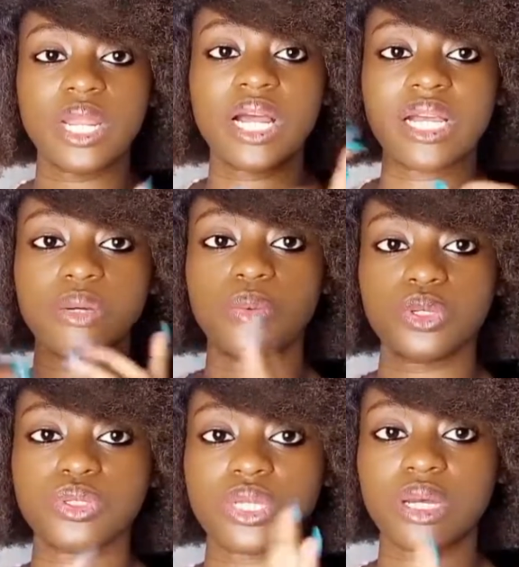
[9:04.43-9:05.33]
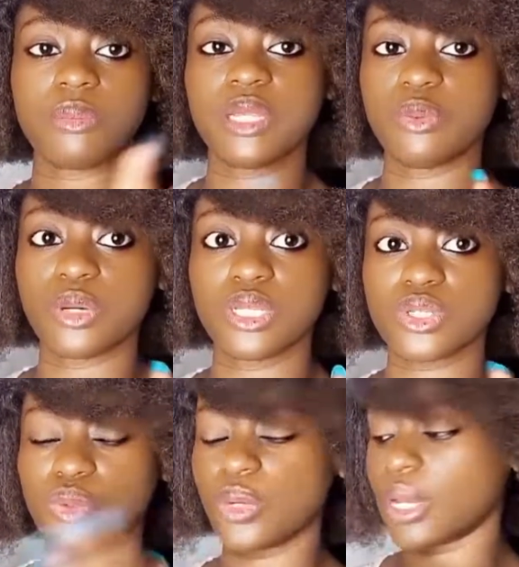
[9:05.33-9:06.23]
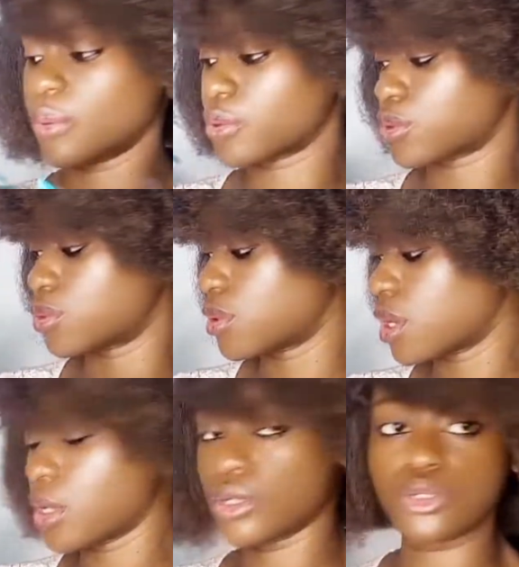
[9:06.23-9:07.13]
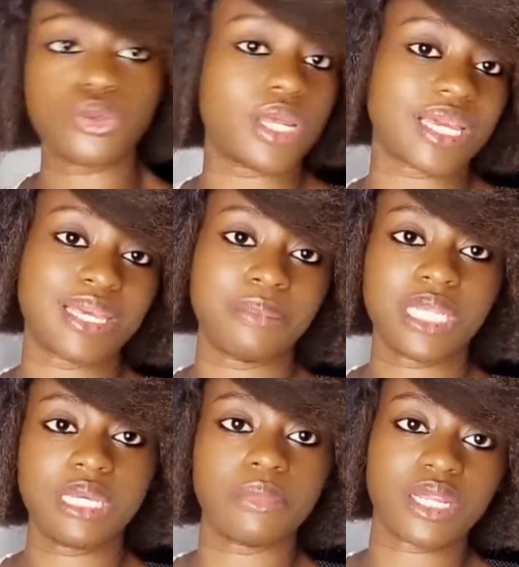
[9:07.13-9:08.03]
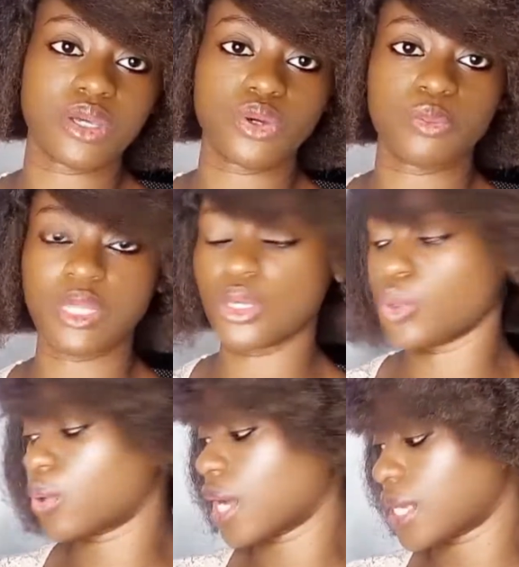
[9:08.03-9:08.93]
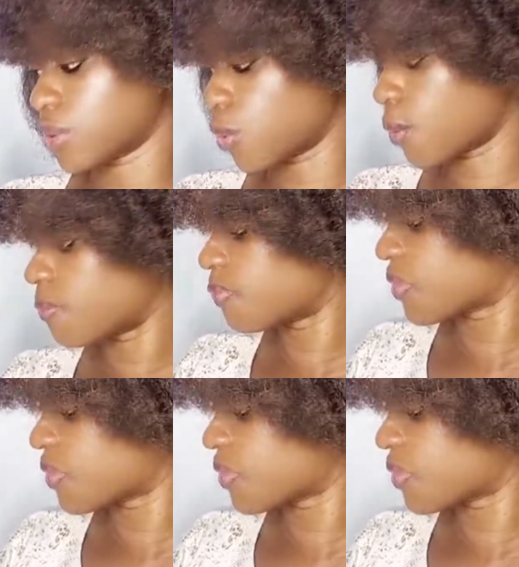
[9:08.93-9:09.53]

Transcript: when I want to take out my nail polish, or when I want to do like a mini manicure pedicure at home.